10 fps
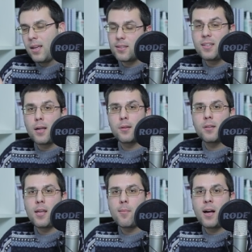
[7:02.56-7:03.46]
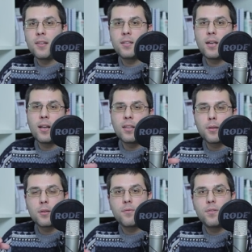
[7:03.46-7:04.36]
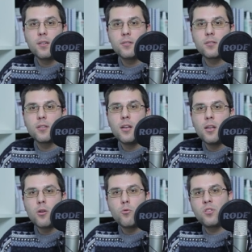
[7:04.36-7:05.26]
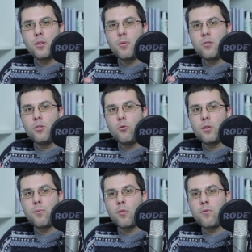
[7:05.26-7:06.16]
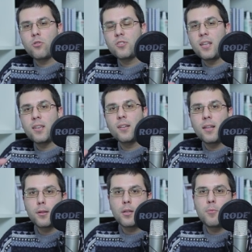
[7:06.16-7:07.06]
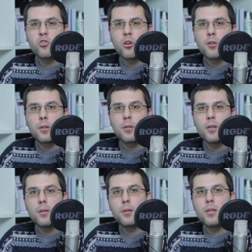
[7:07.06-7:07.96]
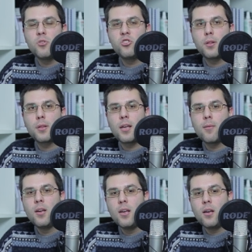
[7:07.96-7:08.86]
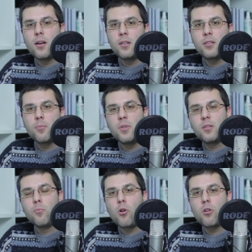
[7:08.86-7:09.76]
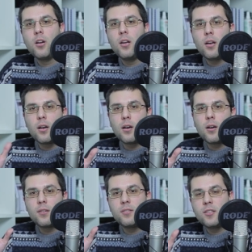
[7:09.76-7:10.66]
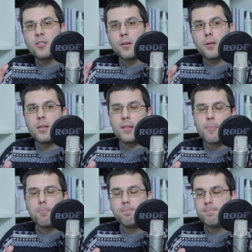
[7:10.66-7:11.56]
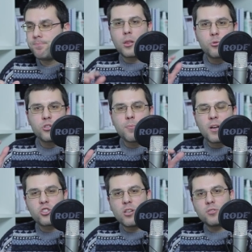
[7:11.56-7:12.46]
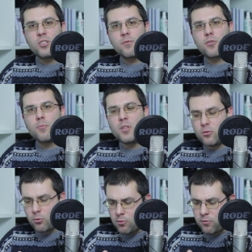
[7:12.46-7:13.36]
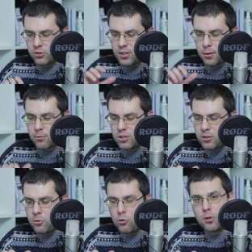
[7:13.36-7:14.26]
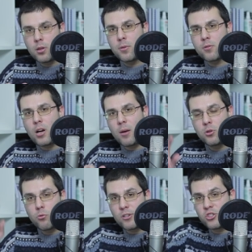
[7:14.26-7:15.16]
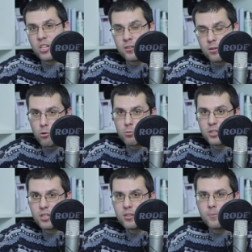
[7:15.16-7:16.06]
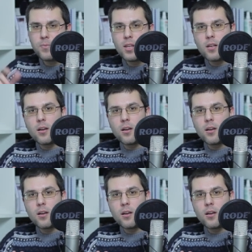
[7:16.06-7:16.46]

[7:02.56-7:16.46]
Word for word: and it doesn't have anti-aliasing filter, which is very useful for taking landscape shots since images have a little bit more uh, details in them. That's pretty much everything from me to, for this review. Subscribe to our channel over here,